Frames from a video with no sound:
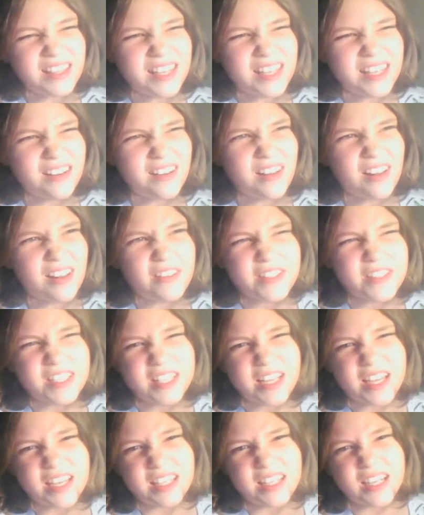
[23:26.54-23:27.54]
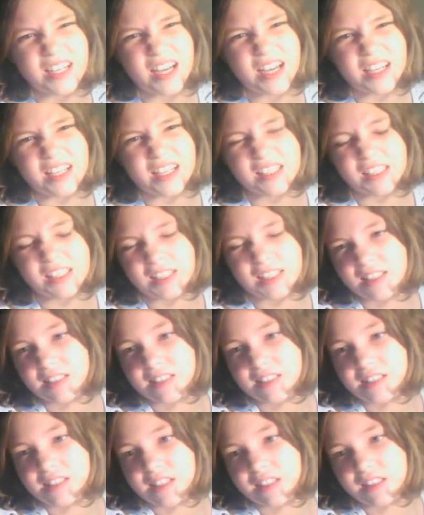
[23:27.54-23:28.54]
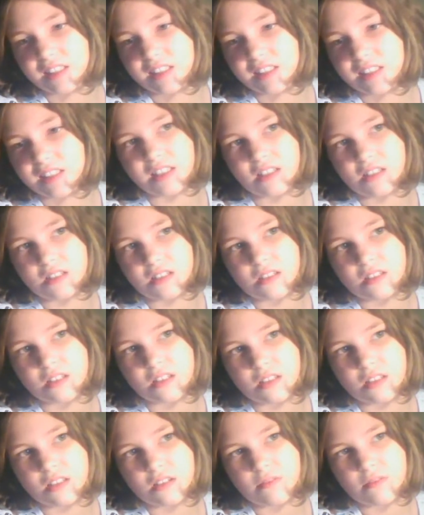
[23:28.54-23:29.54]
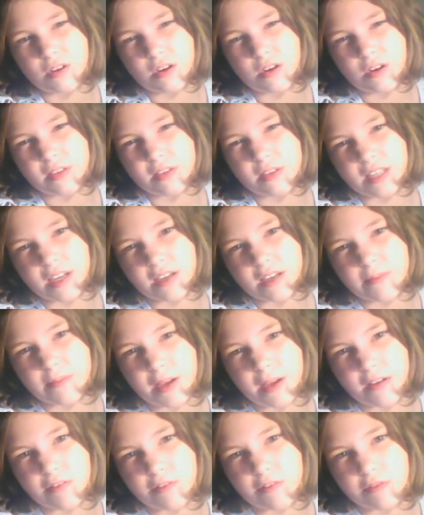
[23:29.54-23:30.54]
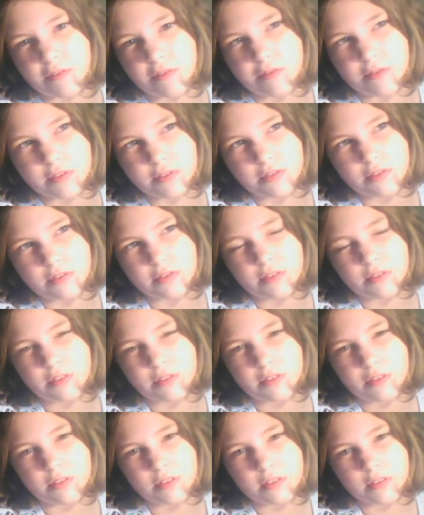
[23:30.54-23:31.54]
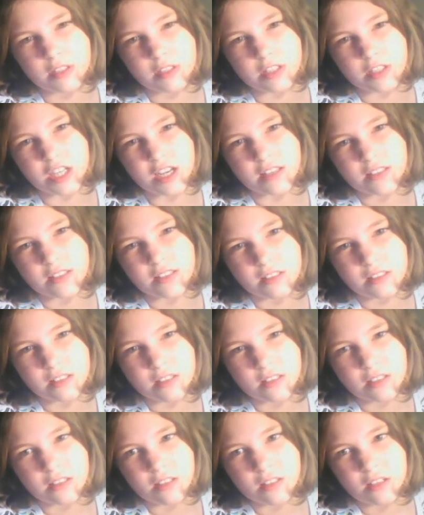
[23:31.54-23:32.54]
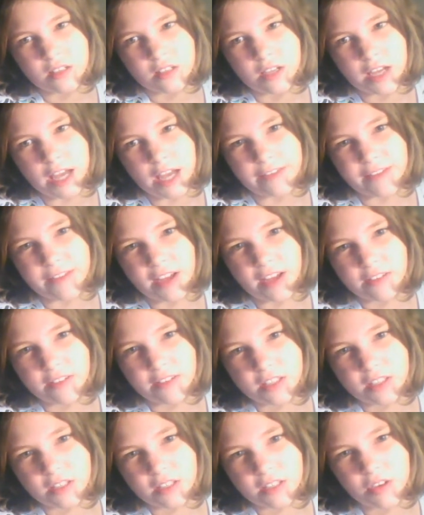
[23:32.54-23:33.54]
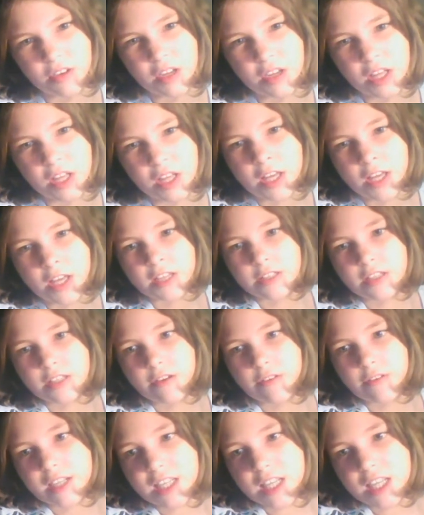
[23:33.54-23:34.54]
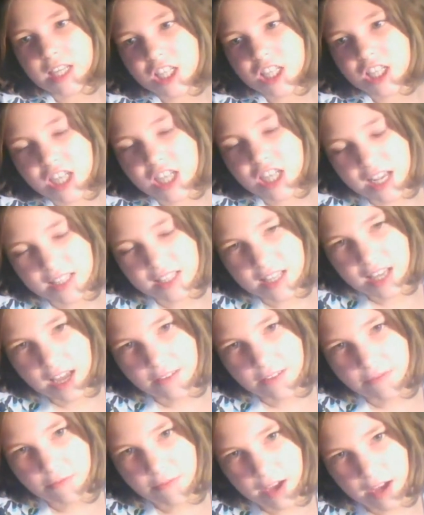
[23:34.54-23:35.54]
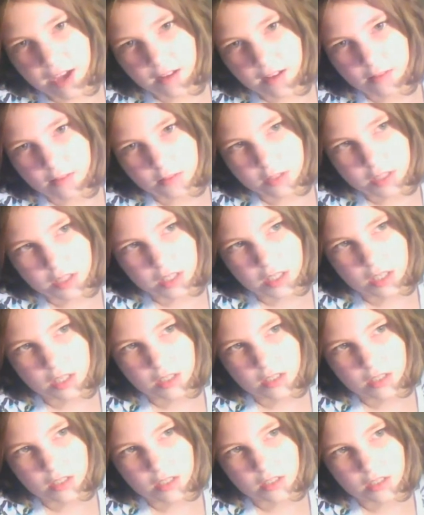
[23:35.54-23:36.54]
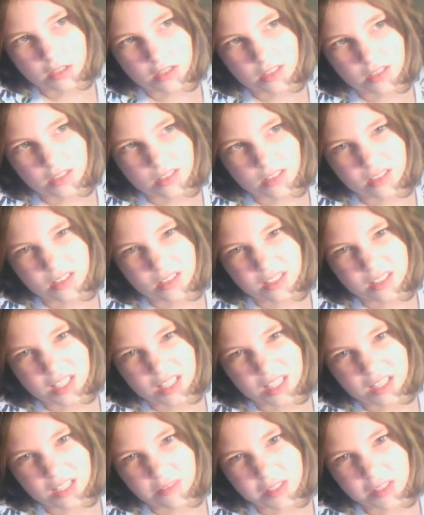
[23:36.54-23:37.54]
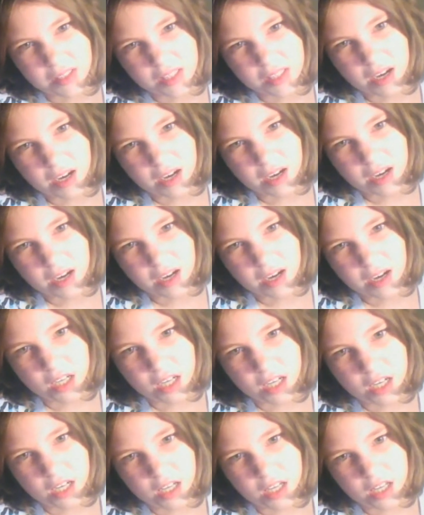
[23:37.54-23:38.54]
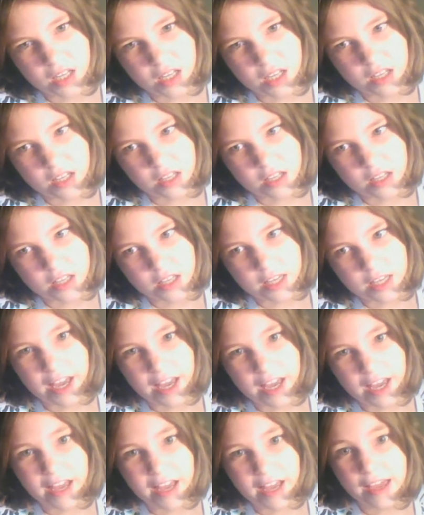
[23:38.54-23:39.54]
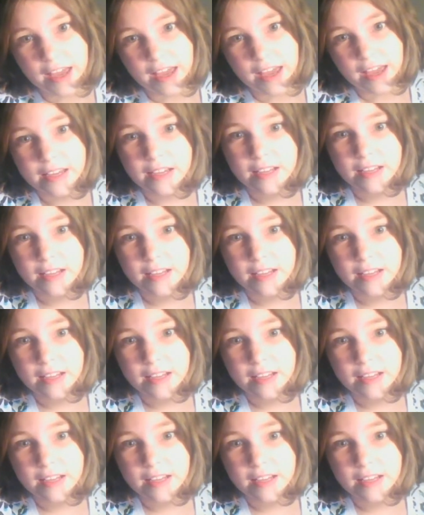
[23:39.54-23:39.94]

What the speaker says: all of a sudden I see, where was I? About the chest I found. So there was this chest I found, and it was scary. It had